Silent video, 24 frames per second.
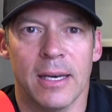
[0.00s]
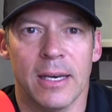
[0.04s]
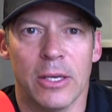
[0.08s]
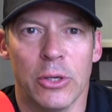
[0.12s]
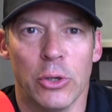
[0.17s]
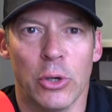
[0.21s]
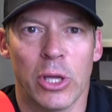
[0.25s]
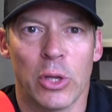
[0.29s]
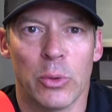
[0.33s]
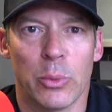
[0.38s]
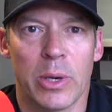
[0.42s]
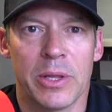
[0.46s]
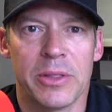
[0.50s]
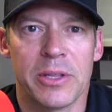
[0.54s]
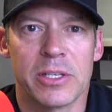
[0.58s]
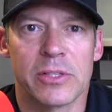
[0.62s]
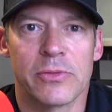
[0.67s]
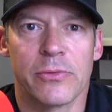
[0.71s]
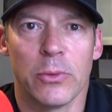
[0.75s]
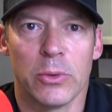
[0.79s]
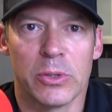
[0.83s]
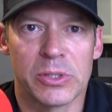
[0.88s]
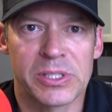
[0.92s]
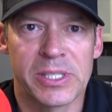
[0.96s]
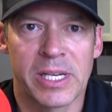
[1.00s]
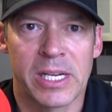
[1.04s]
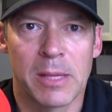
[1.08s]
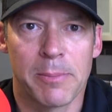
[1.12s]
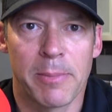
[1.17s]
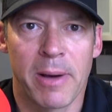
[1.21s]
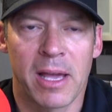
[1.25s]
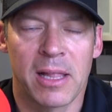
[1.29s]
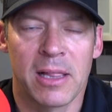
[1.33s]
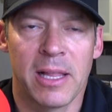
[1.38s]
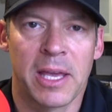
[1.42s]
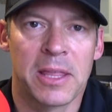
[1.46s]
You can read this full study
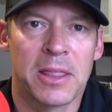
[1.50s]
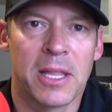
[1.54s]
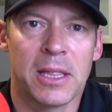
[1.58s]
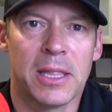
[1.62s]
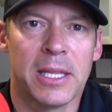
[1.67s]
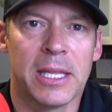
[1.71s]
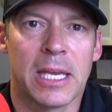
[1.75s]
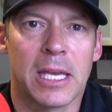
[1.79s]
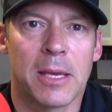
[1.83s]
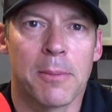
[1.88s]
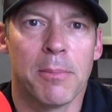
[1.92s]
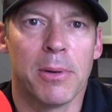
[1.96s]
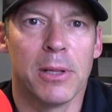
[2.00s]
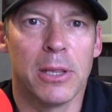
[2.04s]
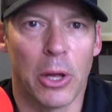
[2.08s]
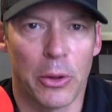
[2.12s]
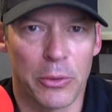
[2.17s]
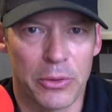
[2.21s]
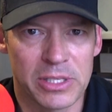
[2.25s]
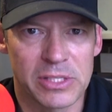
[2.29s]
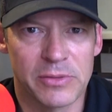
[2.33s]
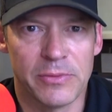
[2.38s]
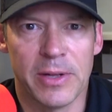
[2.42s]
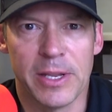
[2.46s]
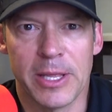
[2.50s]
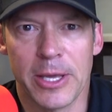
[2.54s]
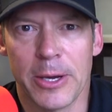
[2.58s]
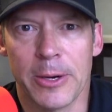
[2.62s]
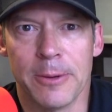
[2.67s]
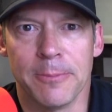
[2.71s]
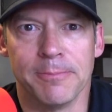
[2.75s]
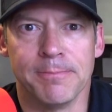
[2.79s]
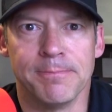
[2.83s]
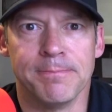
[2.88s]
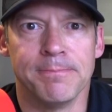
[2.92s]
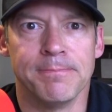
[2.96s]
by clicking the link below this
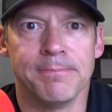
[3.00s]
video.